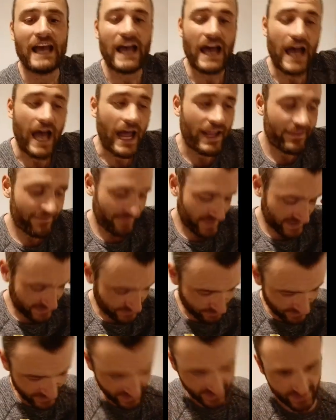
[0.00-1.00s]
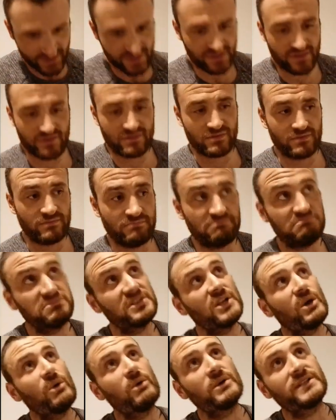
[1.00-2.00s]
And this will lead to
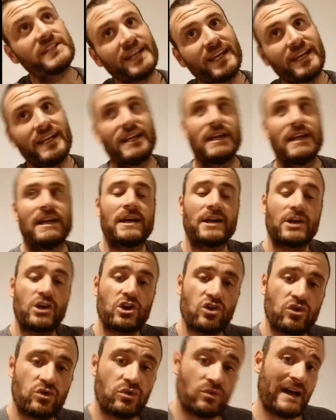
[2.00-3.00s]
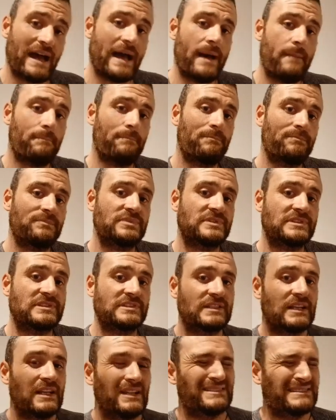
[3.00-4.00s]
bloating,
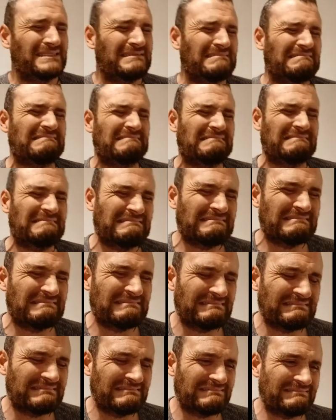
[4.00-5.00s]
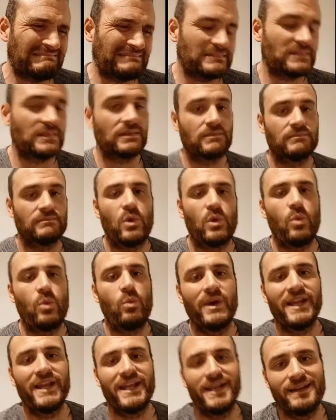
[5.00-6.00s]
cramps, wind,
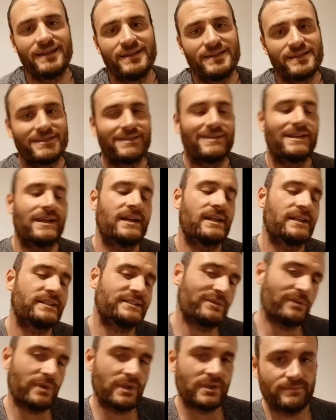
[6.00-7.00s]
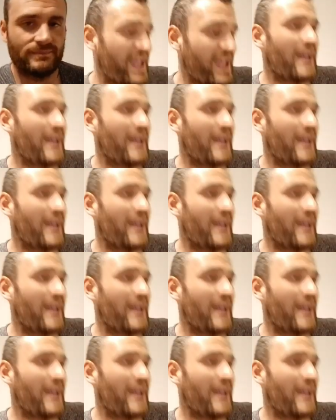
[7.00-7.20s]
and so on.